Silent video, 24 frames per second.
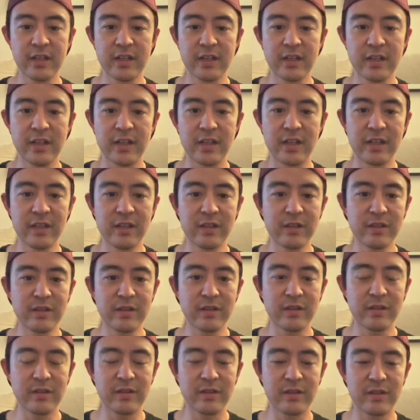A
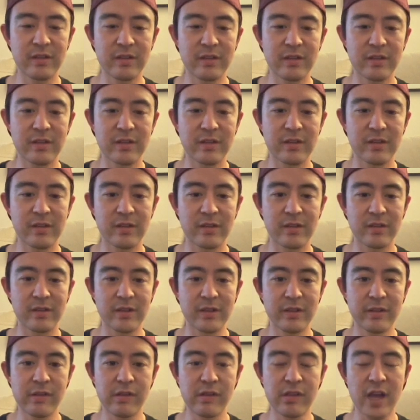little
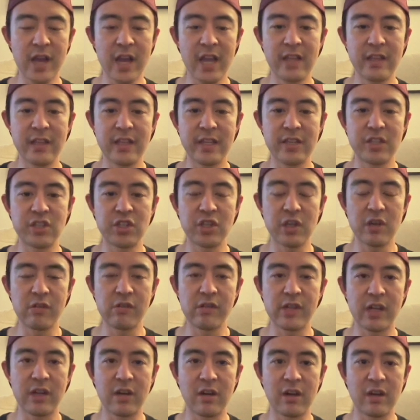sign that shows
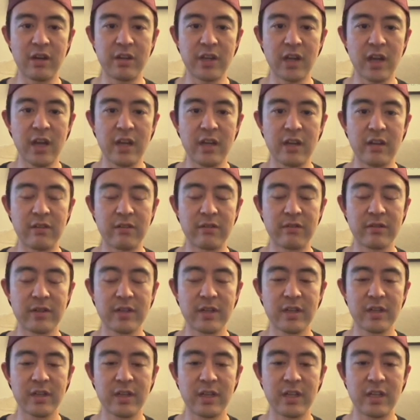that Cardano,
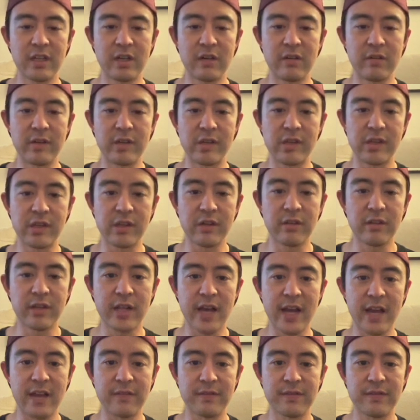is still
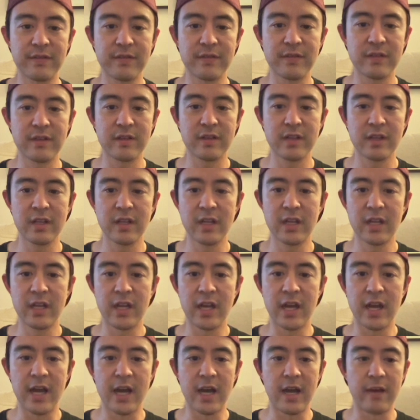alive.
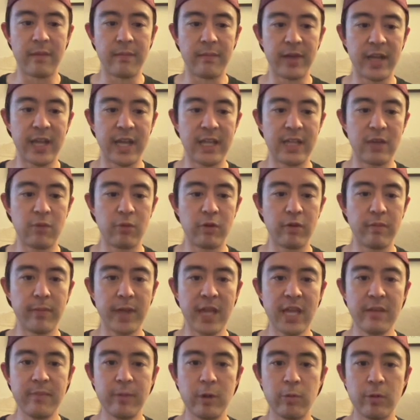And that we
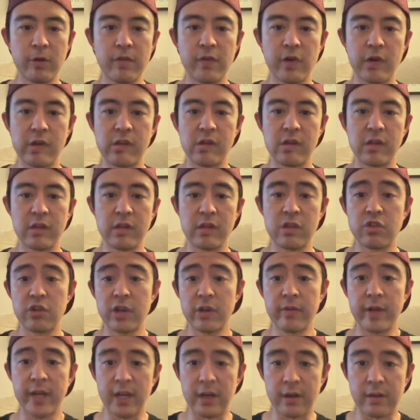may be reversing this trend
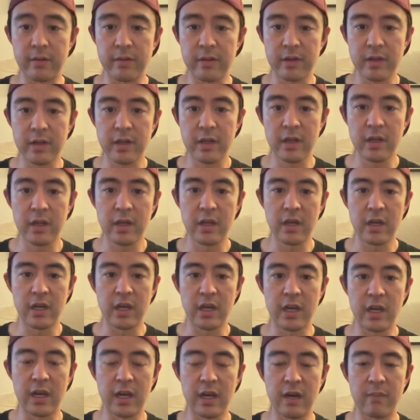right here.
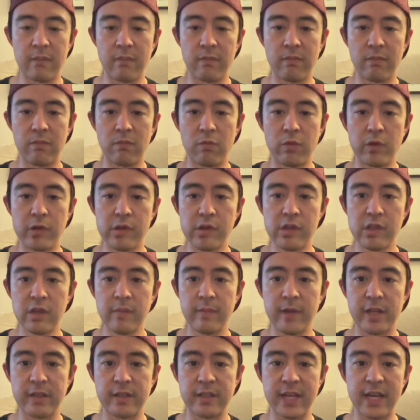We'll see
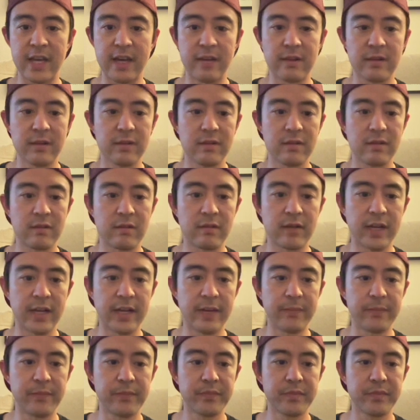about that, right?